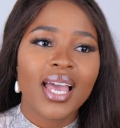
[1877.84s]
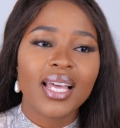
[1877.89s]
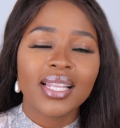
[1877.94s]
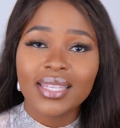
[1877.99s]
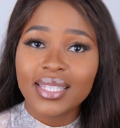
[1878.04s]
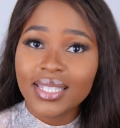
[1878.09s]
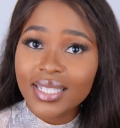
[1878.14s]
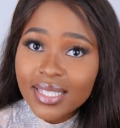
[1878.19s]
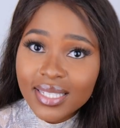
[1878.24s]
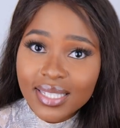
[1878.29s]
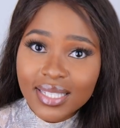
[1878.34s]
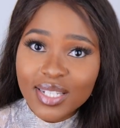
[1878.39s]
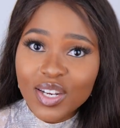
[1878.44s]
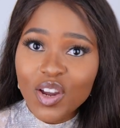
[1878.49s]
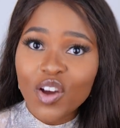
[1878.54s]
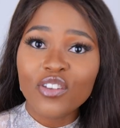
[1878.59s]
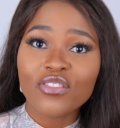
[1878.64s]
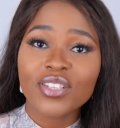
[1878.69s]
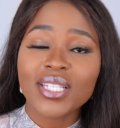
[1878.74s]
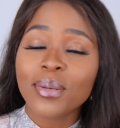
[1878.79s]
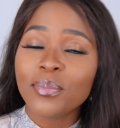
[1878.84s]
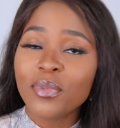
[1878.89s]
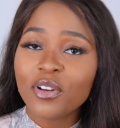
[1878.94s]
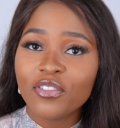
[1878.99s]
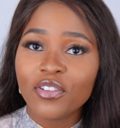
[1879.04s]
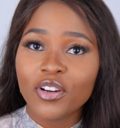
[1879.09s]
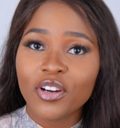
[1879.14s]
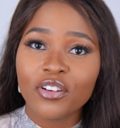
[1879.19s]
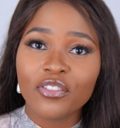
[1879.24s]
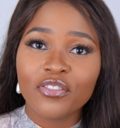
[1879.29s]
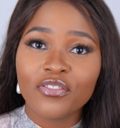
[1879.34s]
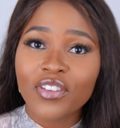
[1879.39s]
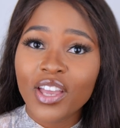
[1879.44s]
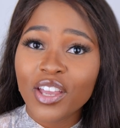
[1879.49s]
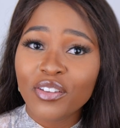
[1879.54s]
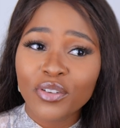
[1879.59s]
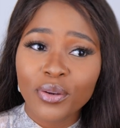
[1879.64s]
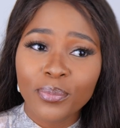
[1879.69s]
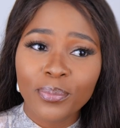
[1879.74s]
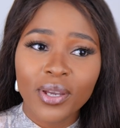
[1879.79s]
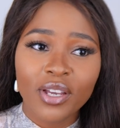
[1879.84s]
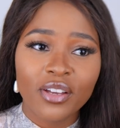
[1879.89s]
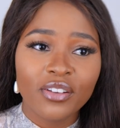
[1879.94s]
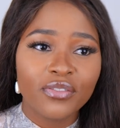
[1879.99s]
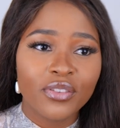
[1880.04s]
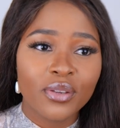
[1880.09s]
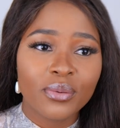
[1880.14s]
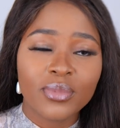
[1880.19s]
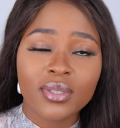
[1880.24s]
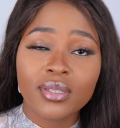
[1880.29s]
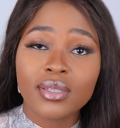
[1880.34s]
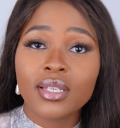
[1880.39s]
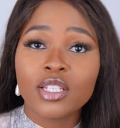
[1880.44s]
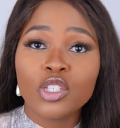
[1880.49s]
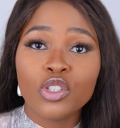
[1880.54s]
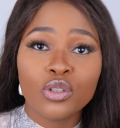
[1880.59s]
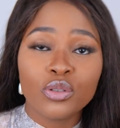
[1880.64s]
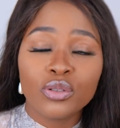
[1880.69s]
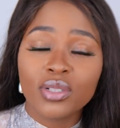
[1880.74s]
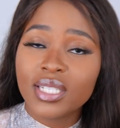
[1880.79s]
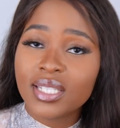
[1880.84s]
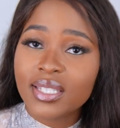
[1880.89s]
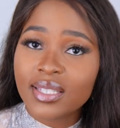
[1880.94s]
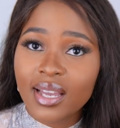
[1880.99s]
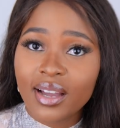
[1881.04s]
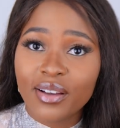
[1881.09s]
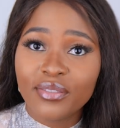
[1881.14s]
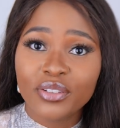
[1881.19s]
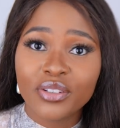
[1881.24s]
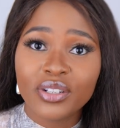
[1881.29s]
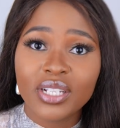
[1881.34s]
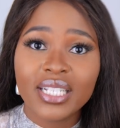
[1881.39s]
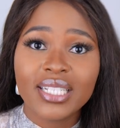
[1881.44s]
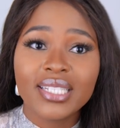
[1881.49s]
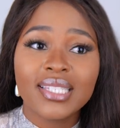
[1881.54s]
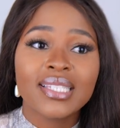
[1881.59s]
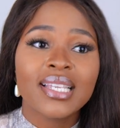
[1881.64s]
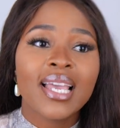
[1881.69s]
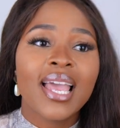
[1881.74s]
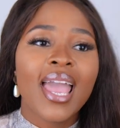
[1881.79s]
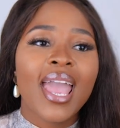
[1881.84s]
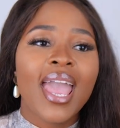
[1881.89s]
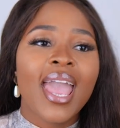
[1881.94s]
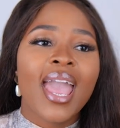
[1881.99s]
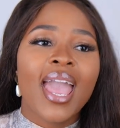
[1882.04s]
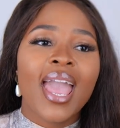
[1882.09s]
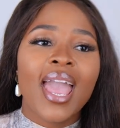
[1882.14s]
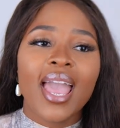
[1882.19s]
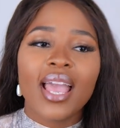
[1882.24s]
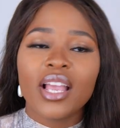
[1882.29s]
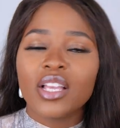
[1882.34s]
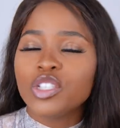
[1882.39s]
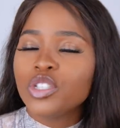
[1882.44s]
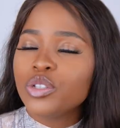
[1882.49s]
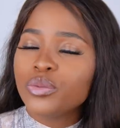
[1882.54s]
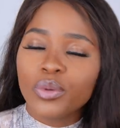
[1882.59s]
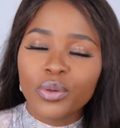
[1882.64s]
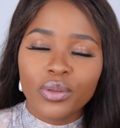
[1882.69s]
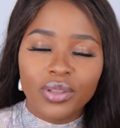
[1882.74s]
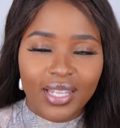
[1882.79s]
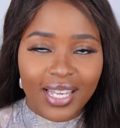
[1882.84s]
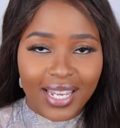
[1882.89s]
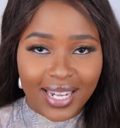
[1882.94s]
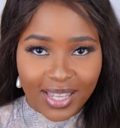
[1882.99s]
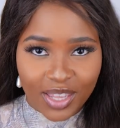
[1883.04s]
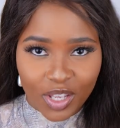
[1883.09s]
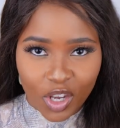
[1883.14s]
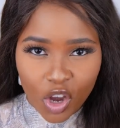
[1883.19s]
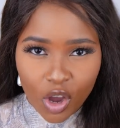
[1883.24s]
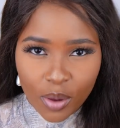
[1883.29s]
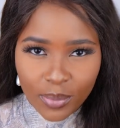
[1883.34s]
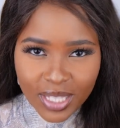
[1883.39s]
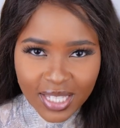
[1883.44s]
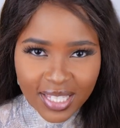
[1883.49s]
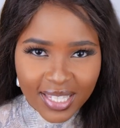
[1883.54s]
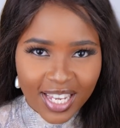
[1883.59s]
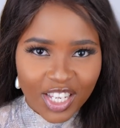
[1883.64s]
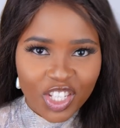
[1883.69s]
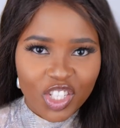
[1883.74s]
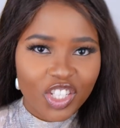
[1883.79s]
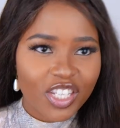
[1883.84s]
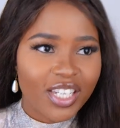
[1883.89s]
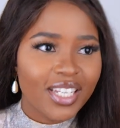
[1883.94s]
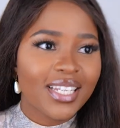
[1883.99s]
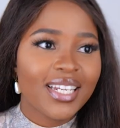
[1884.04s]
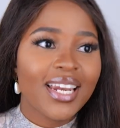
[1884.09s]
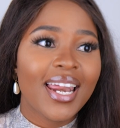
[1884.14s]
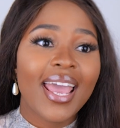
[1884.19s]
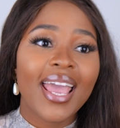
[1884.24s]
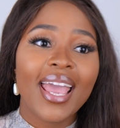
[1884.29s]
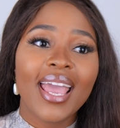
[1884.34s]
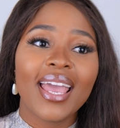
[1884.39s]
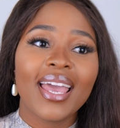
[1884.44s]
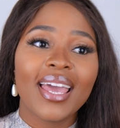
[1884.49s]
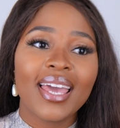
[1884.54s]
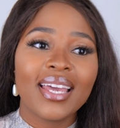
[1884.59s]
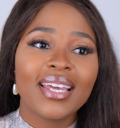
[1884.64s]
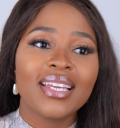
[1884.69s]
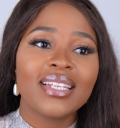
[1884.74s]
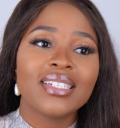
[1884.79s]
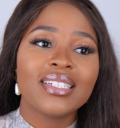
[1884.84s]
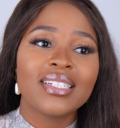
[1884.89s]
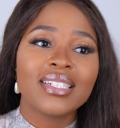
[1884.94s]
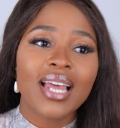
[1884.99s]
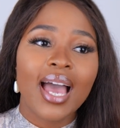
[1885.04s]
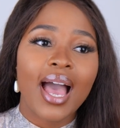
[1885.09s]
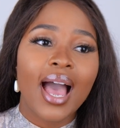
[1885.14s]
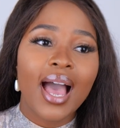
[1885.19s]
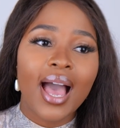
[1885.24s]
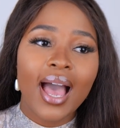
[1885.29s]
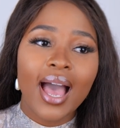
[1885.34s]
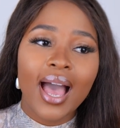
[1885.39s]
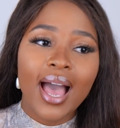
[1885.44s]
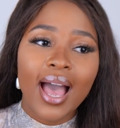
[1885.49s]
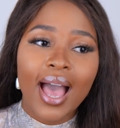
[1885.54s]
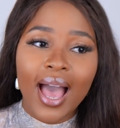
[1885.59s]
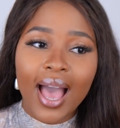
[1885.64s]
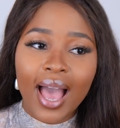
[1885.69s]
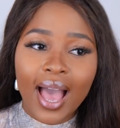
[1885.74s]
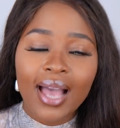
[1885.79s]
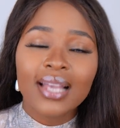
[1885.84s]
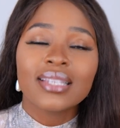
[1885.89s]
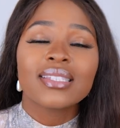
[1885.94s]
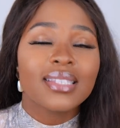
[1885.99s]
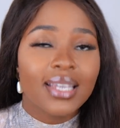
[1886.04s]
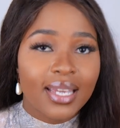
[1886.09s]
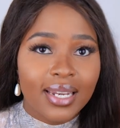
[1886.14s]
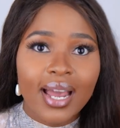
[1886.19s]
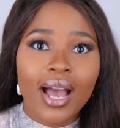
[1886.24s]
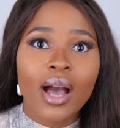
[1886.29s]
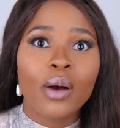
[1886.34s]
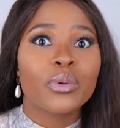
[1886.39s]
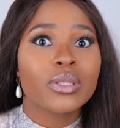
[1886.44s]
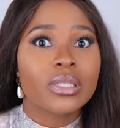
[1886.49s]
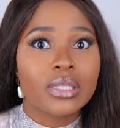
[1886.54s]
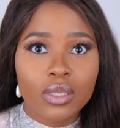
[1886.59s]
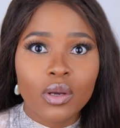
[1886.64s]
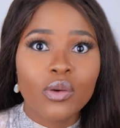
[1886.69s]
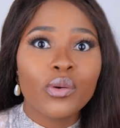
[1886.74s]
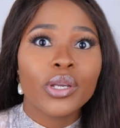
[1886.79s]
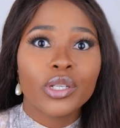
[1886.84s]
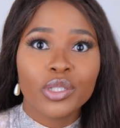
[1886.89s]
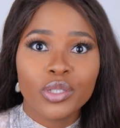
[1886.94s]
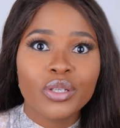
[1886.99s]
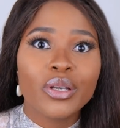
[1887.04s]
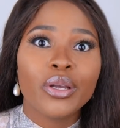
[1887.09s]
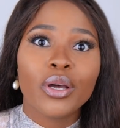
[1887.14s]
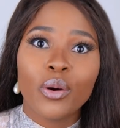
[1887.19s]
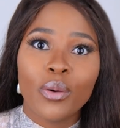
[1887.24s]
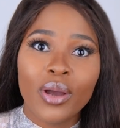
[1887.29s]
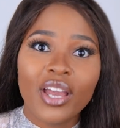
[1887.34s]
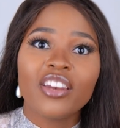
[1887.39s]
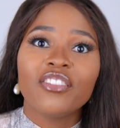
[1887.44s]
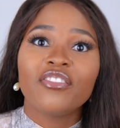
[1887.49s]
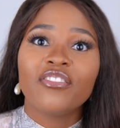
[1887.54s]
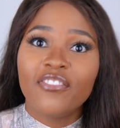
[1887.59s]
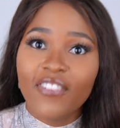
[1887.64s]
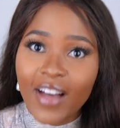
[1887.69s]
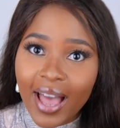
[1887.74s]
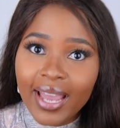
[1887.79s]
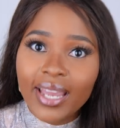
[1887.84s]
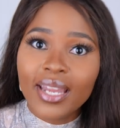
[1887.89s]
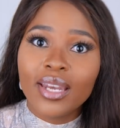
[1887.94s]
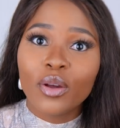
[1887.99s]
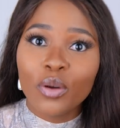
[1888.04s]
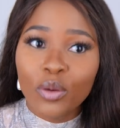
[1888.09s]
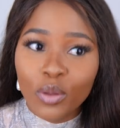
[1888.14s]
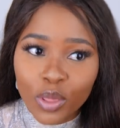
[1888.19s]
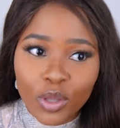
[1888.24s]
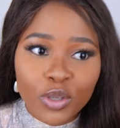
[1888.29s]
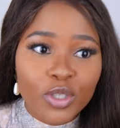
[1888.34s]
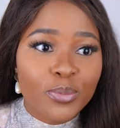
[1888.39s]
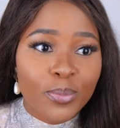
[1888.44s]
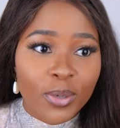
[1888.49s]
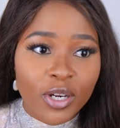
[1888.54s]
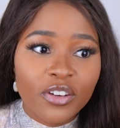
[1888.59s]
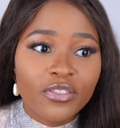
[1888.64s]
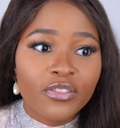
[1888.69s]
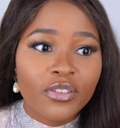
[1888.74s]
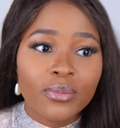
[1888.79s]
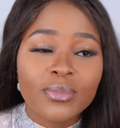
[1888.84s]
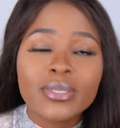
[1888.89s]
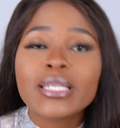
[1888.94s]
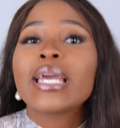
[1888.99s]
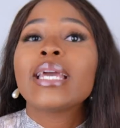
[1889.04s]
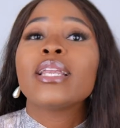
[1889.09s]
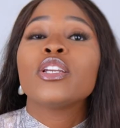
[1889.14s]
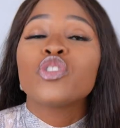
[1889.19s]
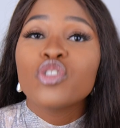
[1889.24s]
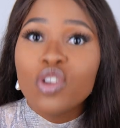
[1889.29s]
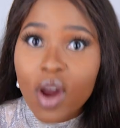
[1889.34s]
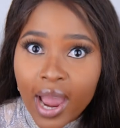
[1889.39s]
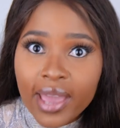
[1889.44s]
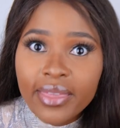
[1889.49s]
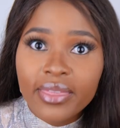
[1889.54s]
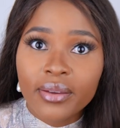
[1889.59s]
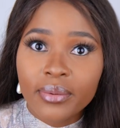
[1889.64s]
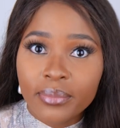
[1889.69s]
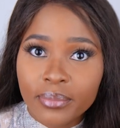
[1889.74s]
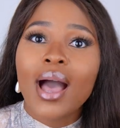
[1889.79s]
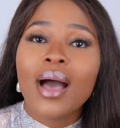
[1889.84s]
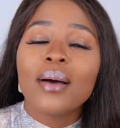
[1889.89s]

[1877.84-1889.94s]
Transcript: a list of some of her favorite perfumes, new discoveries, and she wrote that in the comment section, and I said I was going to go and find all those perfumes and try them.